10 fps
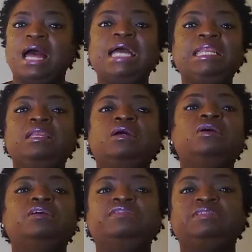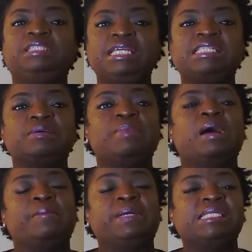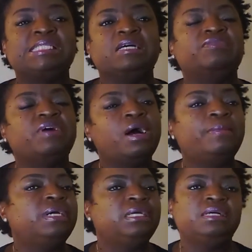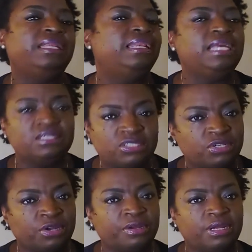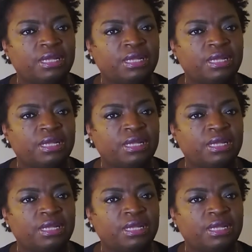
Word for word: I love this about myself. I'm a good listener.